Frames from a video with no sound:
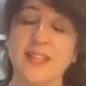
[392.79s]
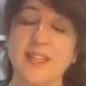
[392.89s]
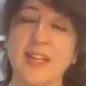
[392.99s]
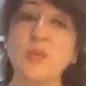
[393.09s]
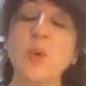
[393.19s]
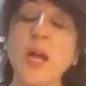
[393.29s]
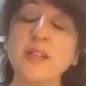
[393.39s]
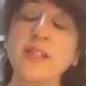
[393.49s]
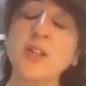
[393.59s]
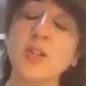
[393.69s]
And why is
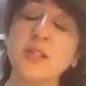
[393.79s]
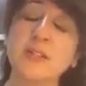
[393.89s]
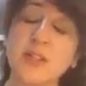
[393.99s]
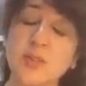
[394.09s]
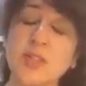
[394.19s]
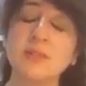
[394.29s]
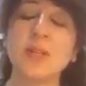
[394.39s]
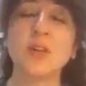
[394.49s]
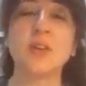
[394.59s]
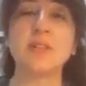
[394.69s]
it not the solution?
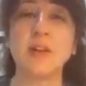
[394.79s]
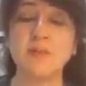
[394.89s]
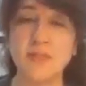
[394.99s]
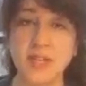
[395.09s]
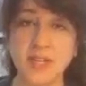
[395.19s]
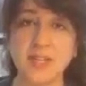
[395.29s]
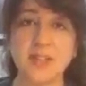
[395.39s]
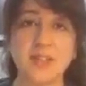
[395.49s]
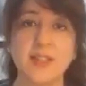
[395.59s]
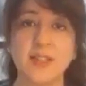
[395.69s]
Because somewhere,
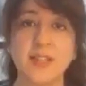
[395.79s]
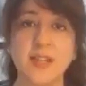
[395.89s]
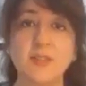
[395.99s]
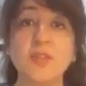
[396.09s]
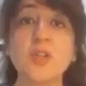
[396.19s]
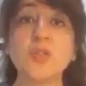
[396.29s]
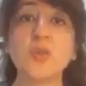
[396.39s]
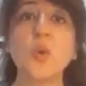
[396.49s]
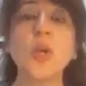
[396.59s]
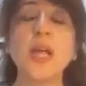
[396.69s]
if your
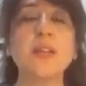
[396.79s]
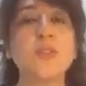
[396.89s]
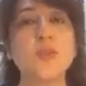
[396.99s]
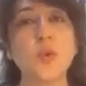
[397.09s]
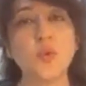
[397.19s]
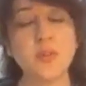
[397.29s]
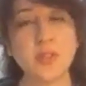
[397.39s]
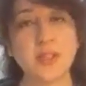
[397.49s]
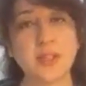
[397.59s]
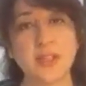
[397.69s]
soul has
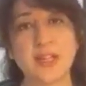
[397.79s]
chosen